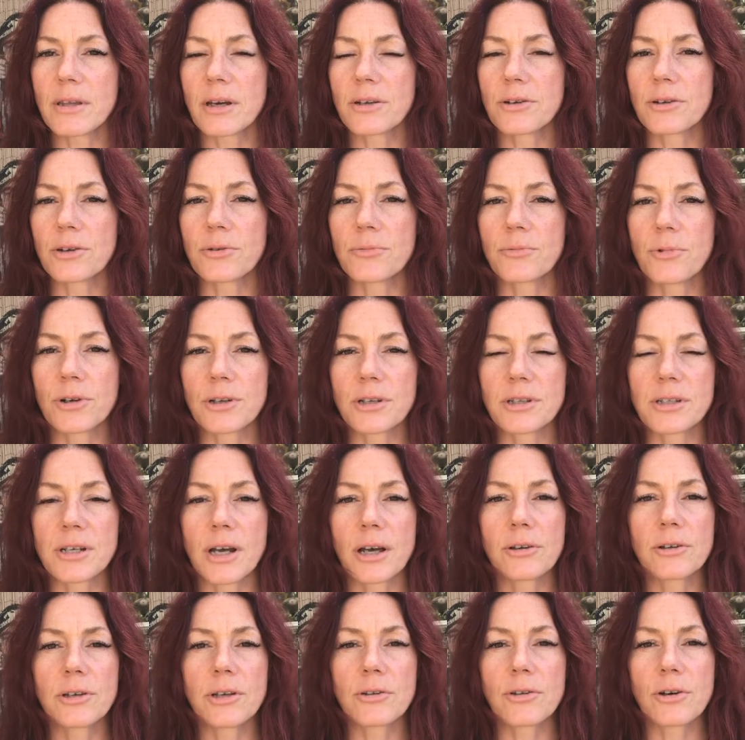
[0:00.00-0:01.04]
they don't want to
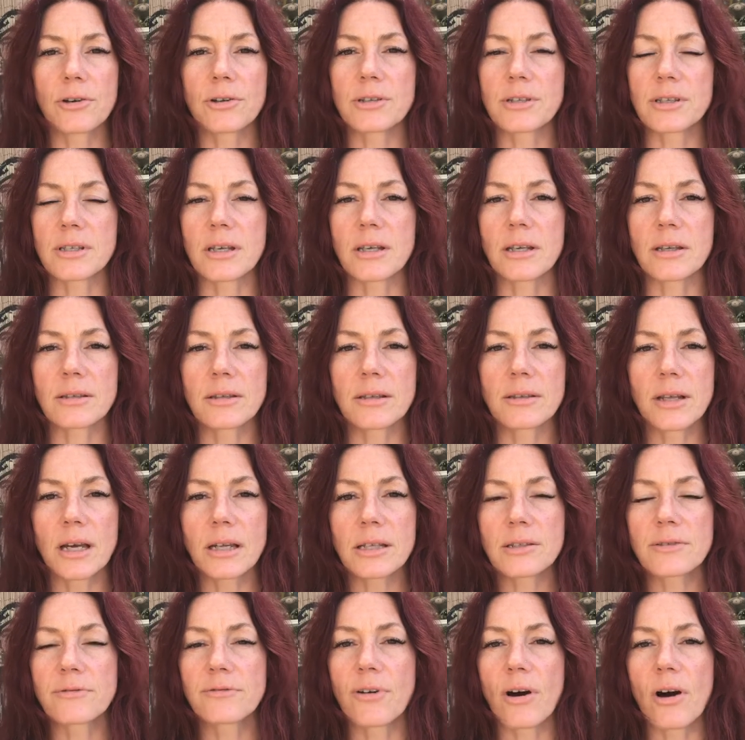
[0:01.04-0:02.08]
tell you those things, and
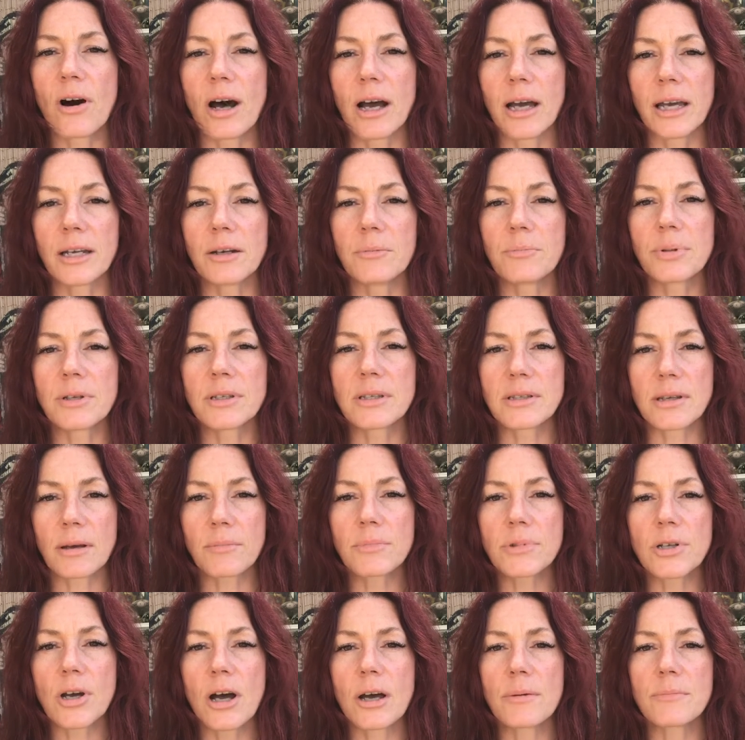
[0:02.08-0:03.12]
that's fine, but
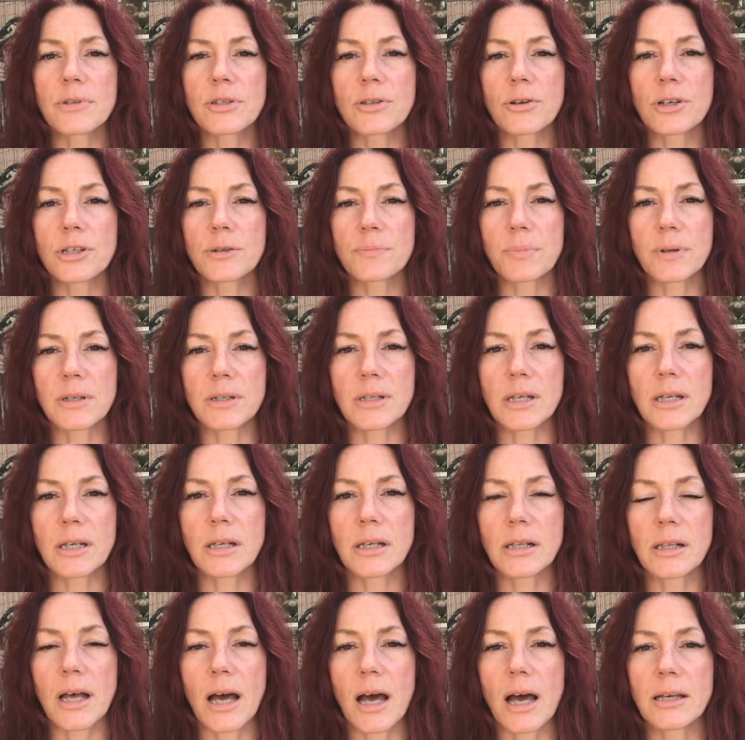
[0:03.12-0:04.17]
sometimes those
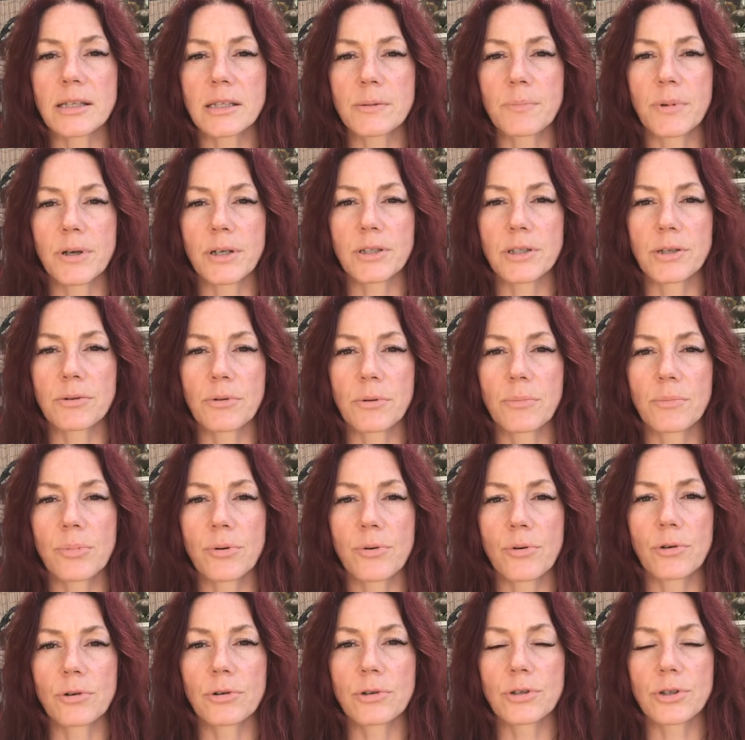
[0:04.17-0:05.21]
particular aspects are
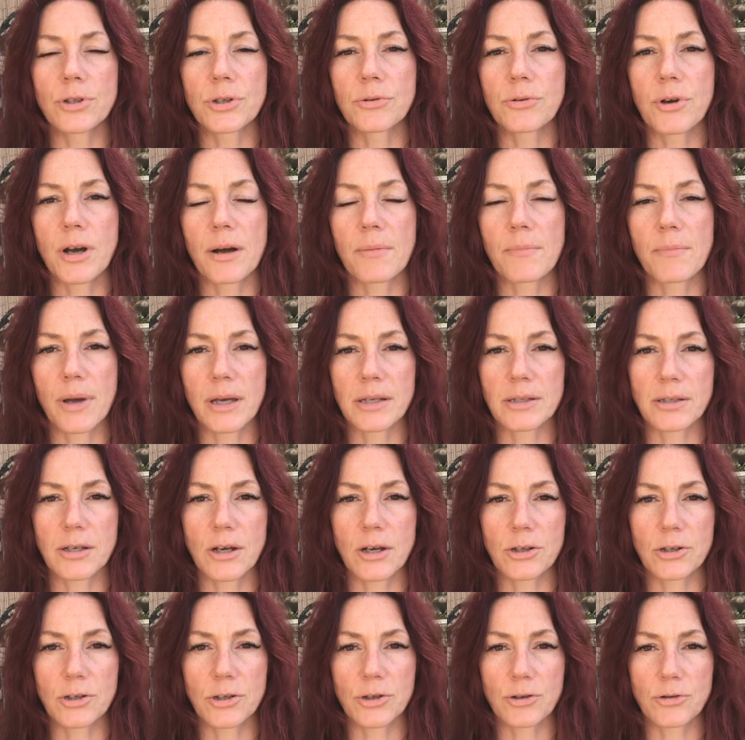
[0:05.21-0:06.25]
important to our
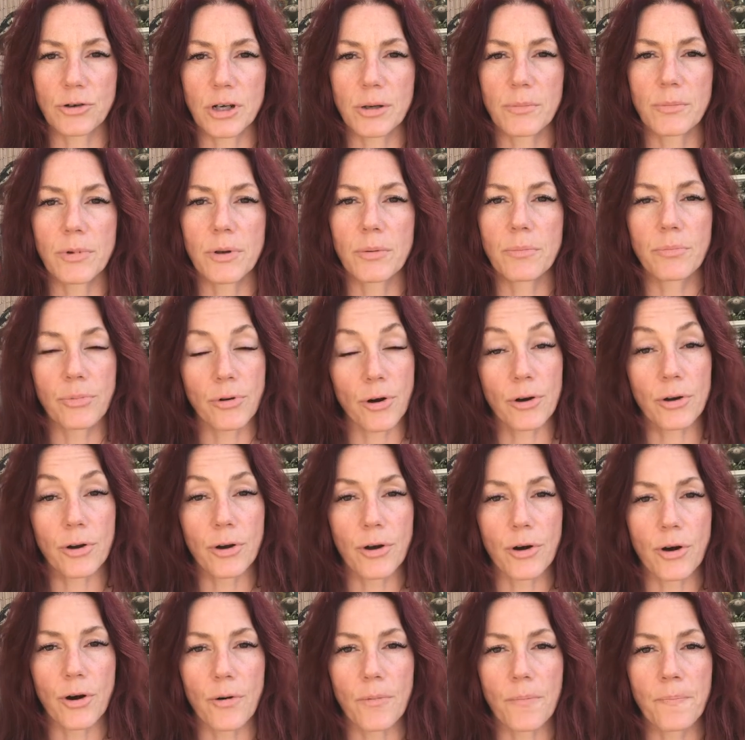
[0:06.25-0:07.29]
massage treatment
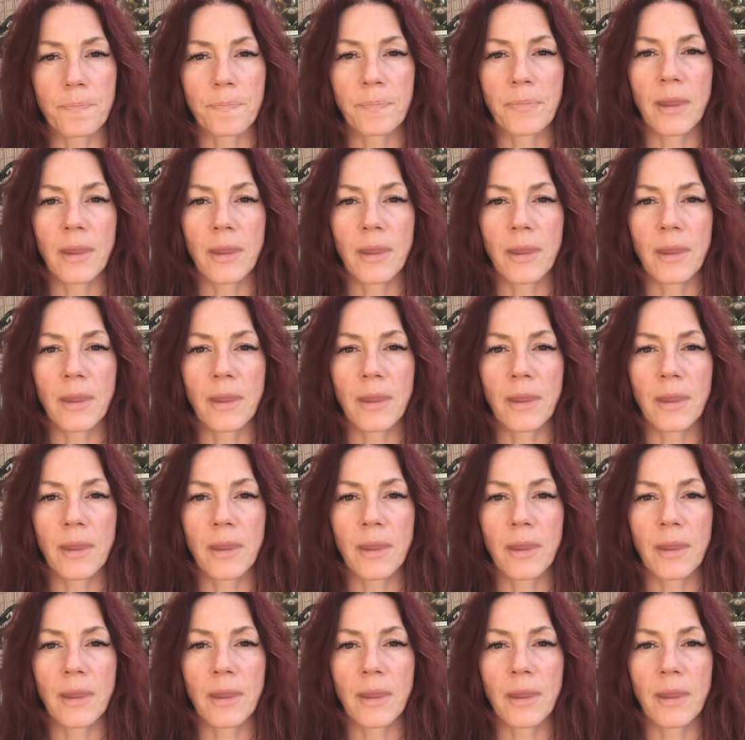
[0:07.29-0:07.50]
protocol.